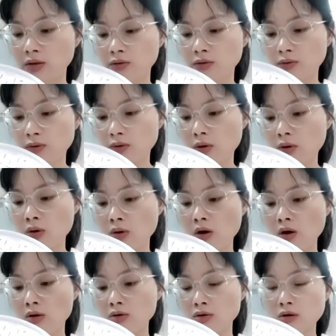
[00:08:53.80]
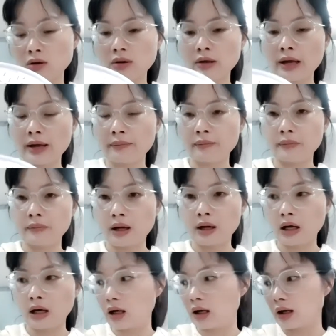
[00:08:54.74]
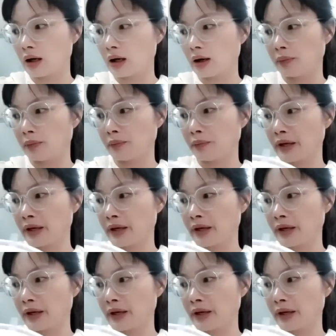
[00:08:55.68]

also can make as